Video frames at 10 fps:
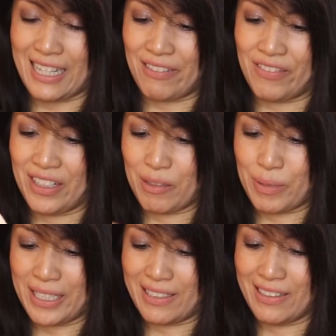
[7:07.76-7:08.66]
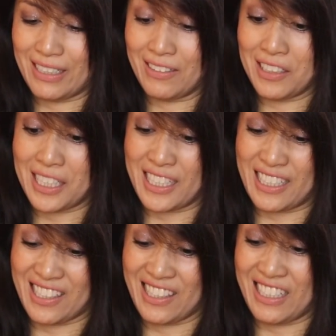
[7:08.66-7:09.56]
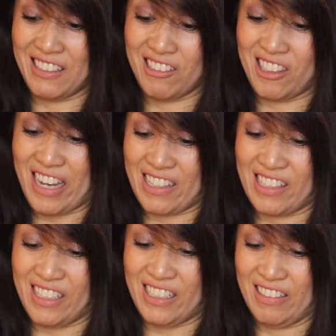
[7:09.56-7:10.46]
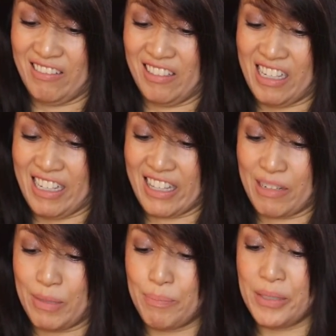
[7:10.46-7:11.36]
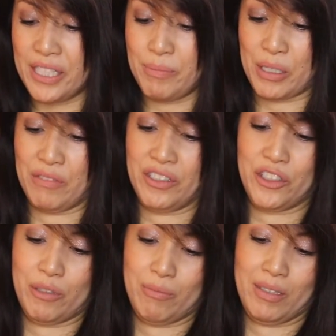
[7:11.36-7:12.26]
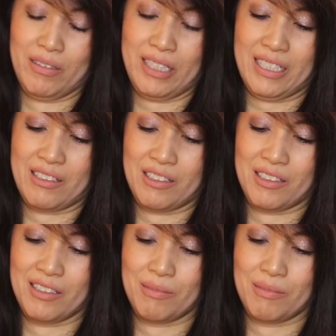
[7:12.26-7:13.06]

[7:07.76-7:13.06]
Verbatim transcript: that fingerprint on there looks nasty. Like there might be some COVID germs in there.